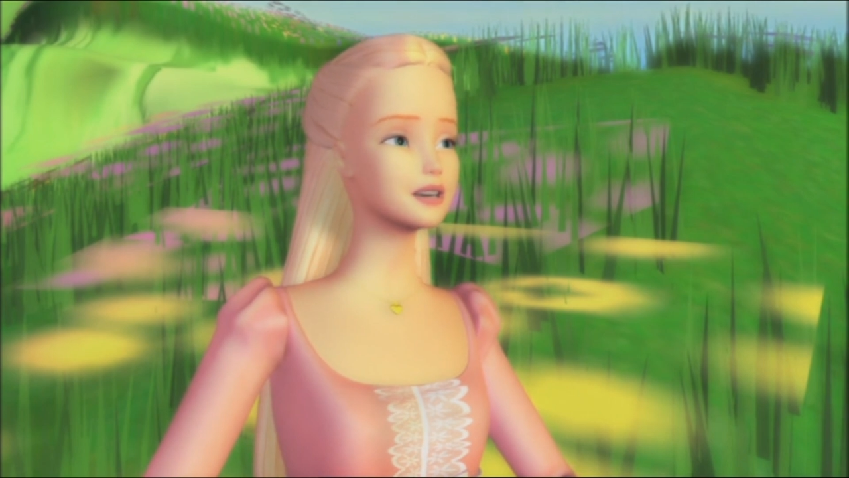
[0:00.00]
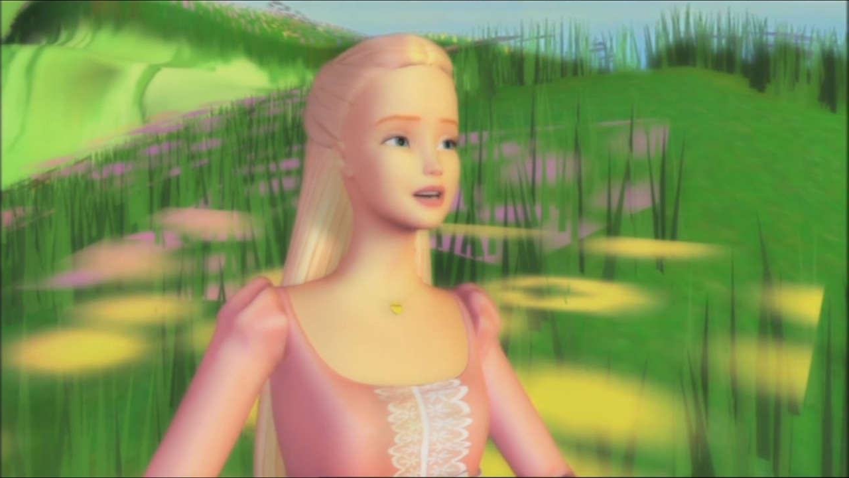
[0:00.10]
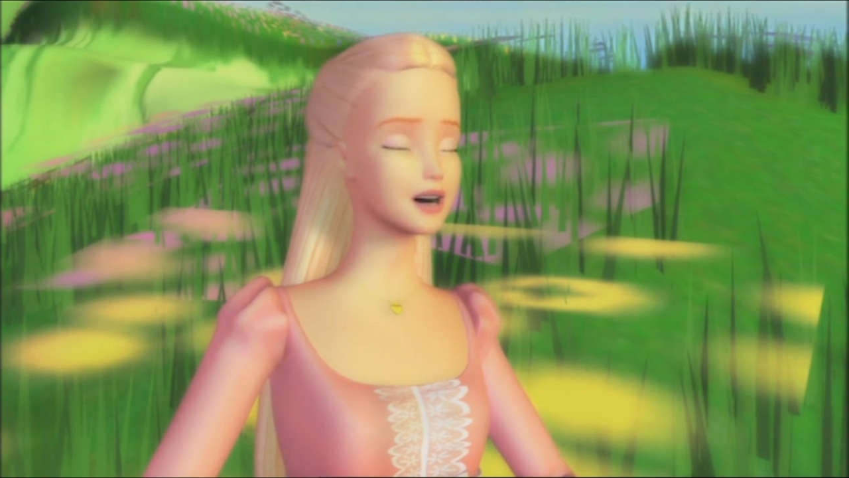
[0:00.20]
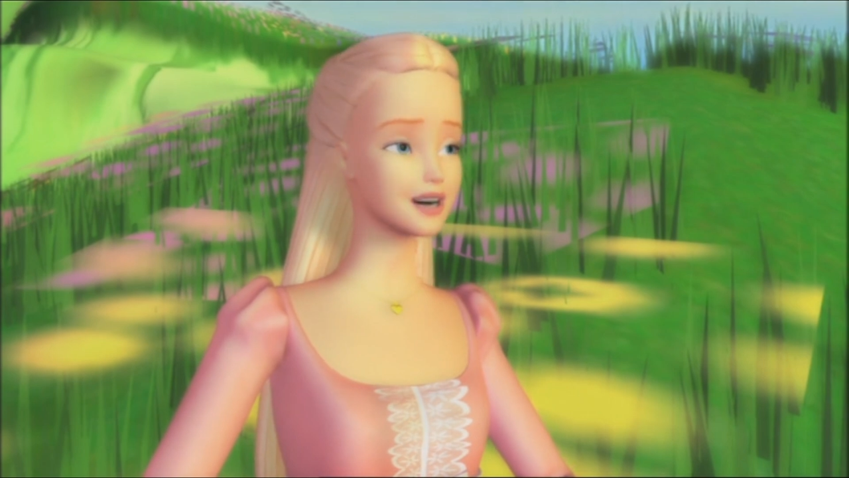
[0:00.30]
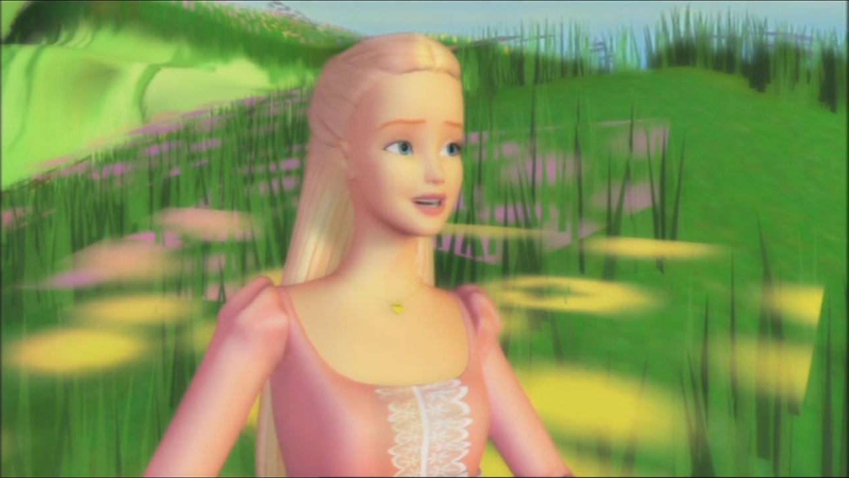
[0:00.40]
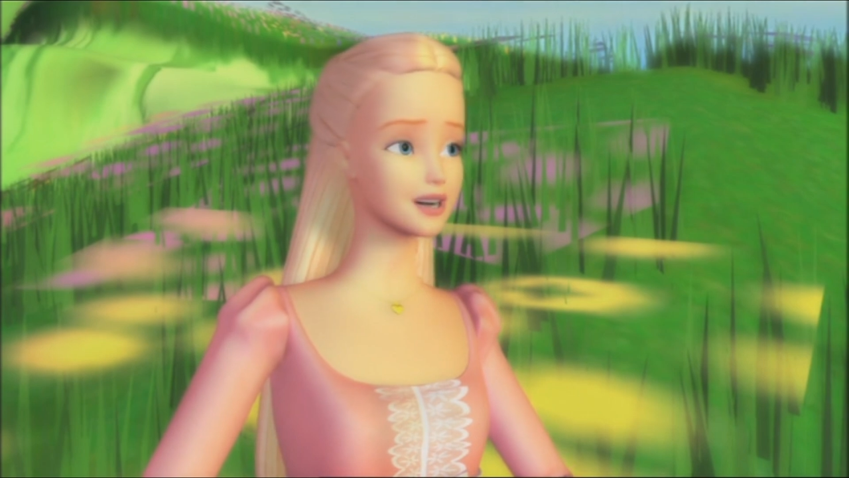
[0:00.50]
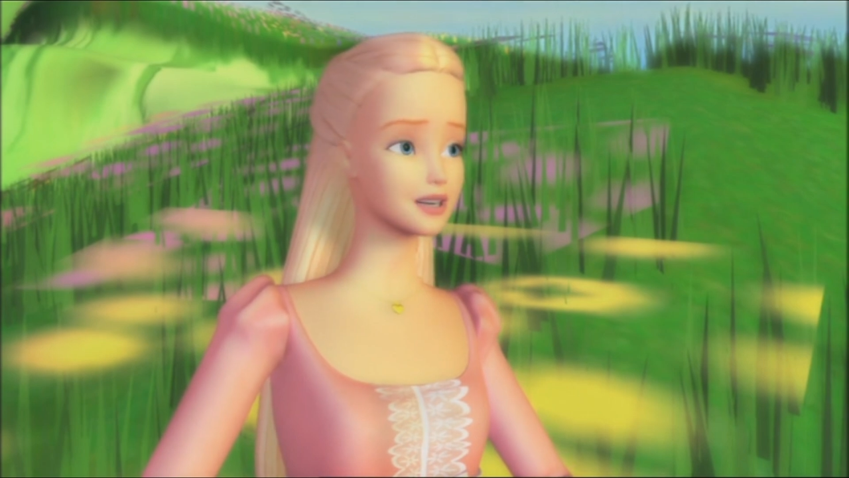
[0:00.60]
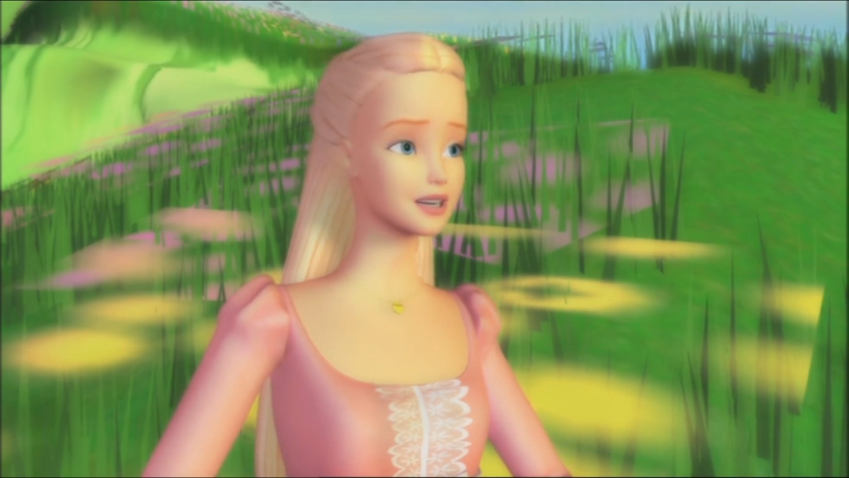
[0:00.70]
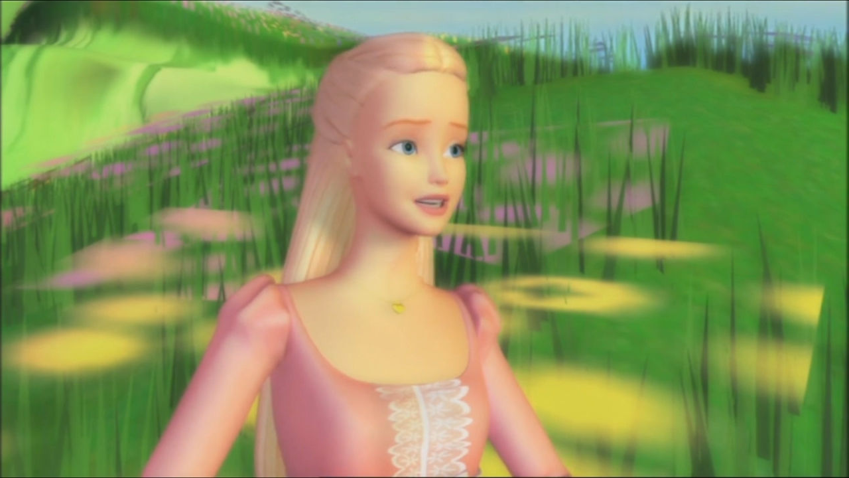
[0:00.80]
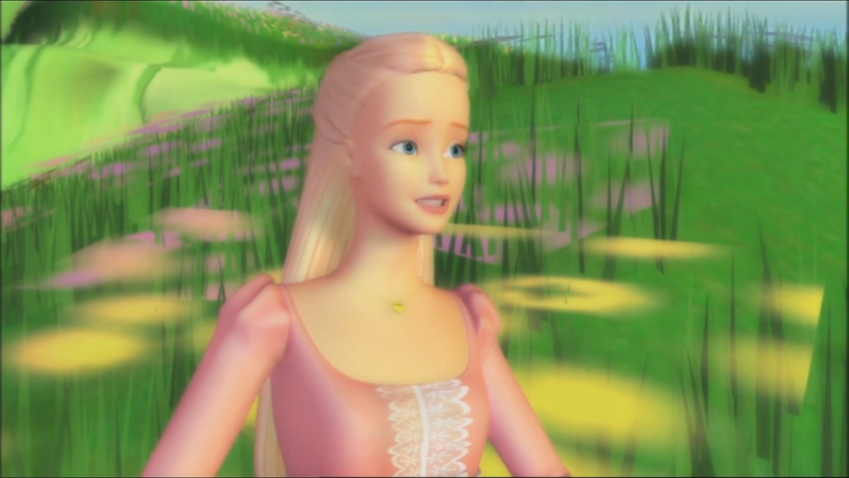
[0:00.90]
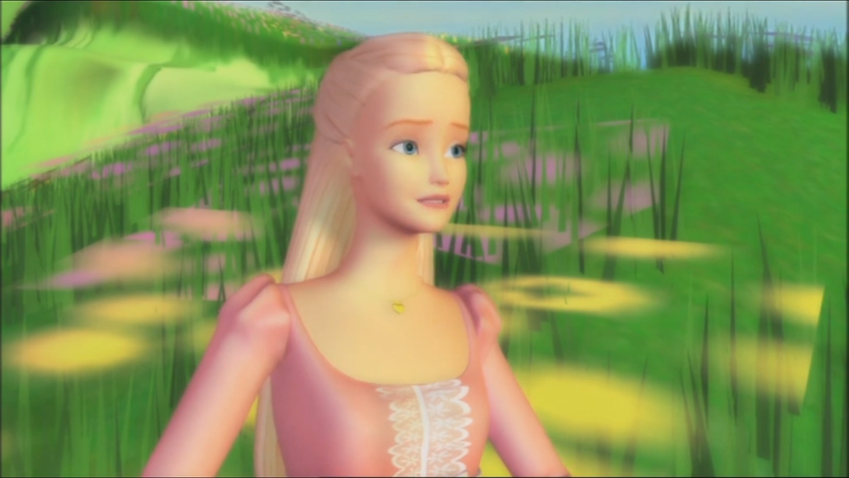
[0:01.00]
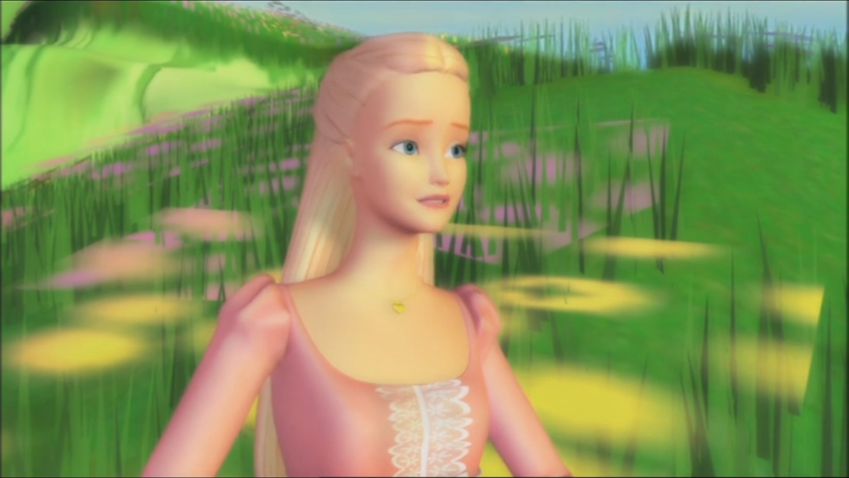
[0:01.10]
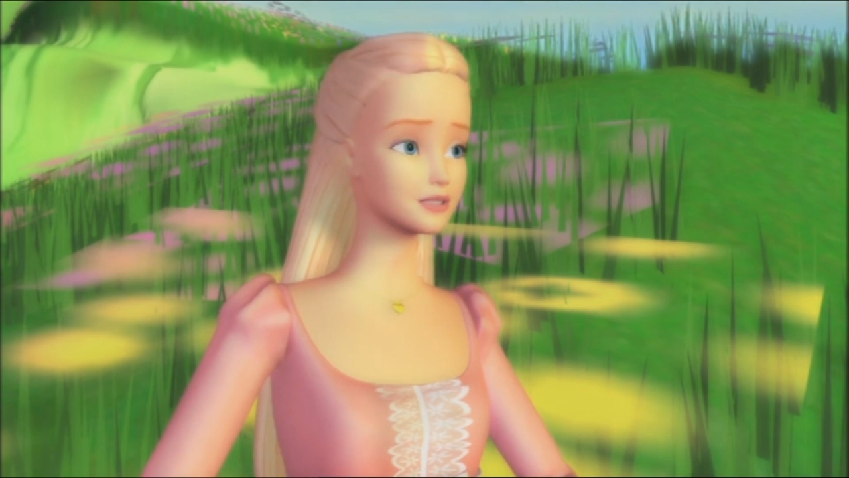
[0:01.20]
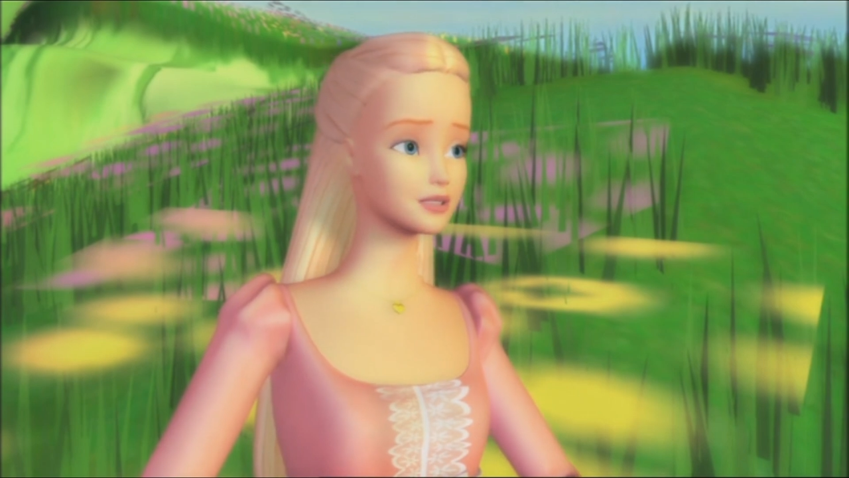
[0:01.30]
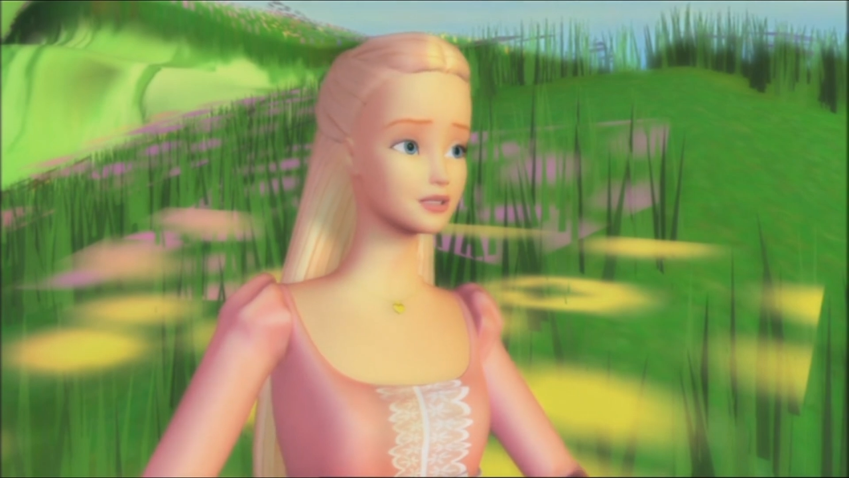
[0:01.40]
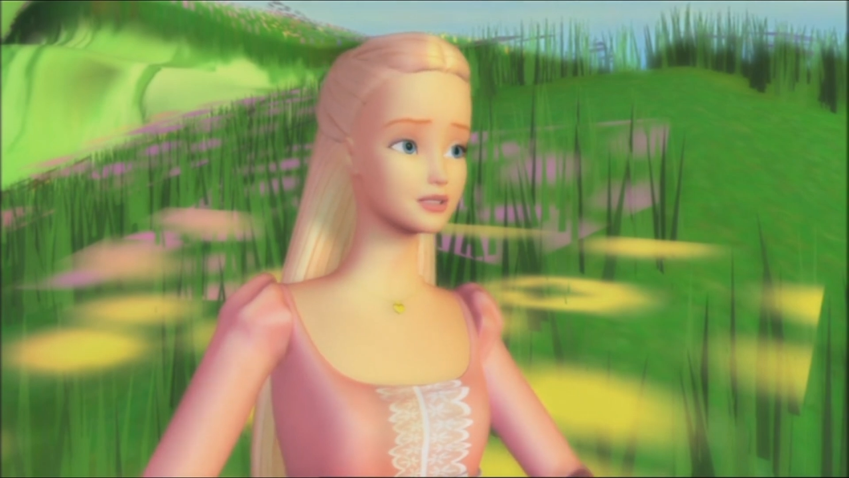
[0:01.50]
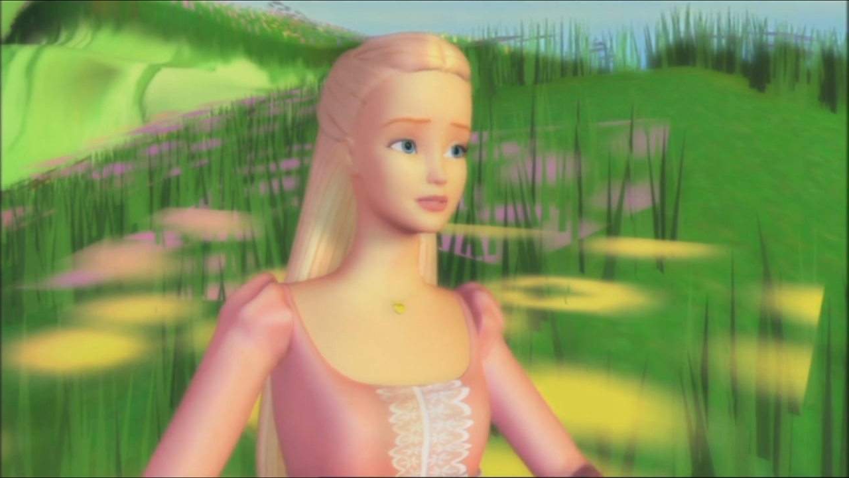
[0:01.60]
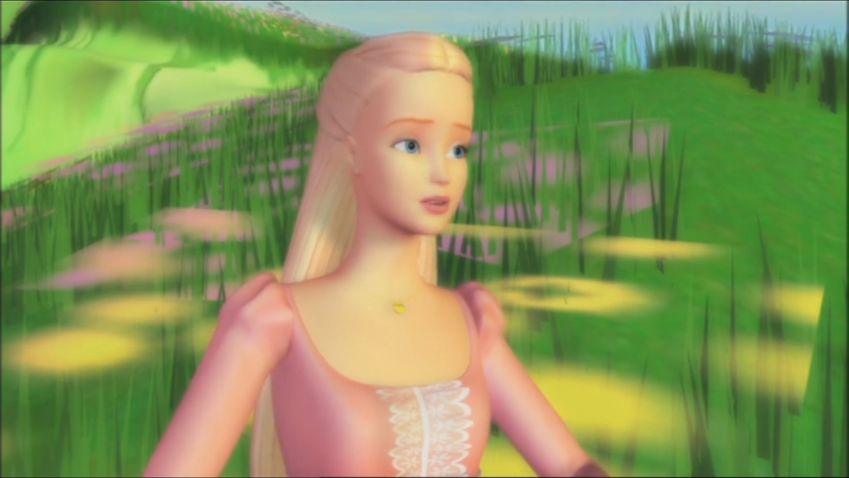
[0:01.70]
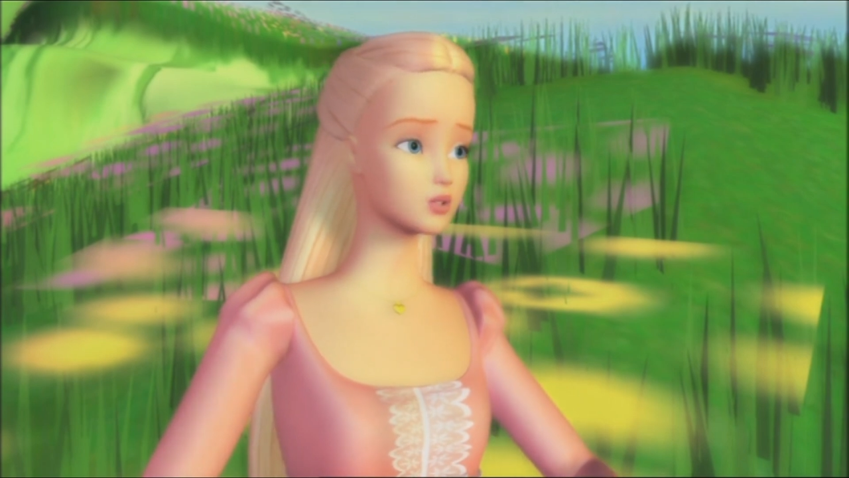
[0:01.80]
I can't leave. I'm their